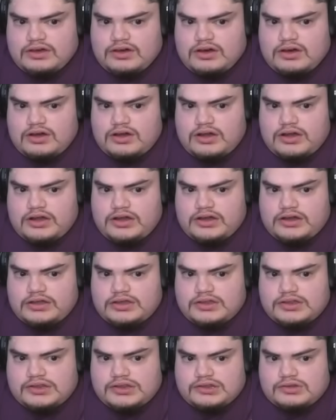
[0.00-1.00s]
are going
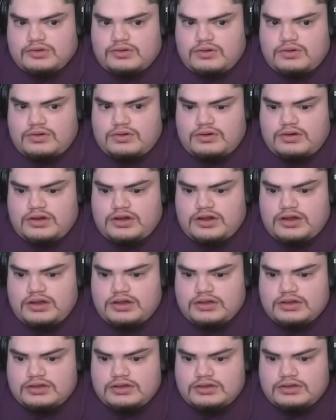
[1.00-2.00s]
to score.
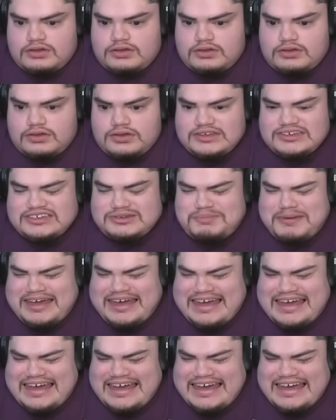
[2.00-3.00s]

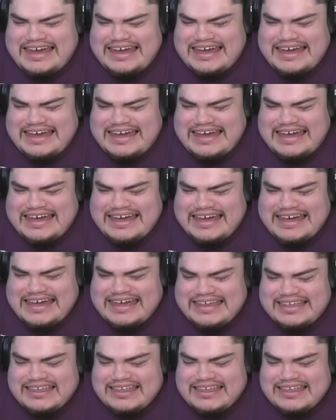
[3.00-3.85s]
Speed!